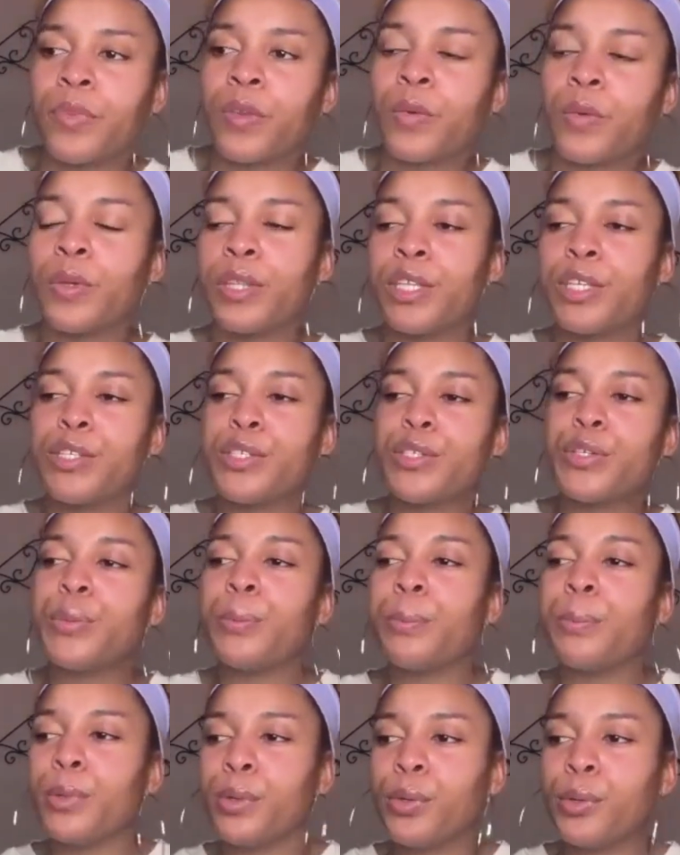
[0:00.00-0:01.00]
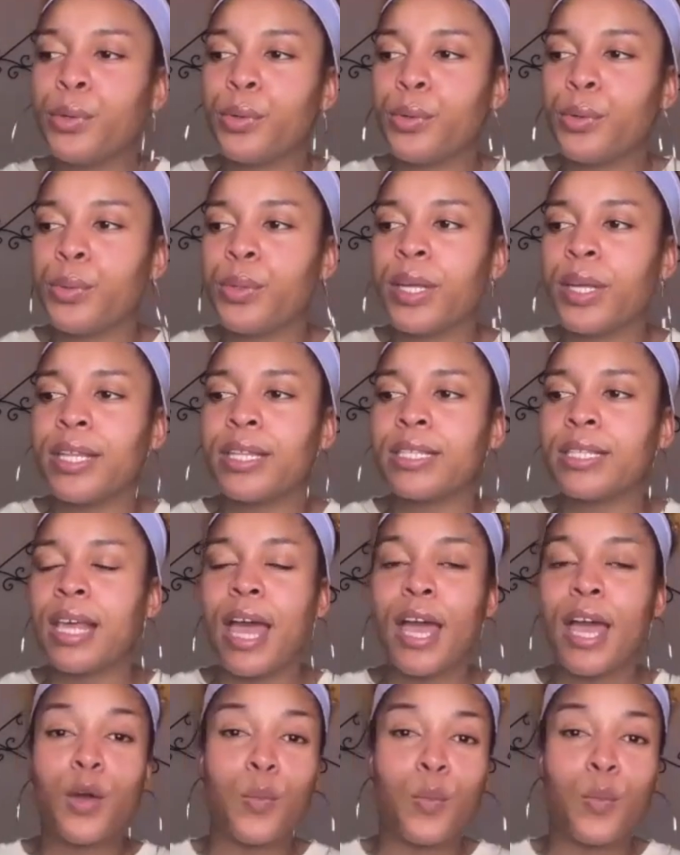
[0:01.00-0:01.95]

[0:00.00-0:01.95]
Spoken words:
with this new moon, it's like,